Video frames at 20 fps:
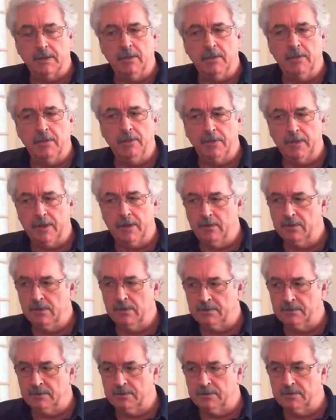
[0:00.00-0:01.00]
The other thing
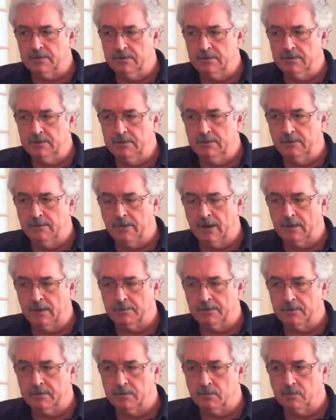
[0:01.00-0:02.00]
that's
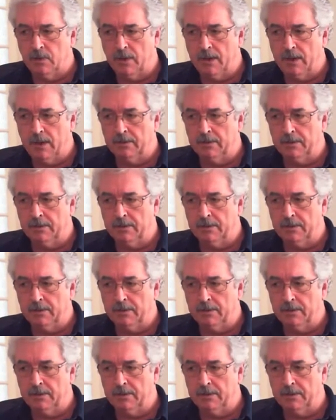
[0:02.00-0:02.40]
developed as well,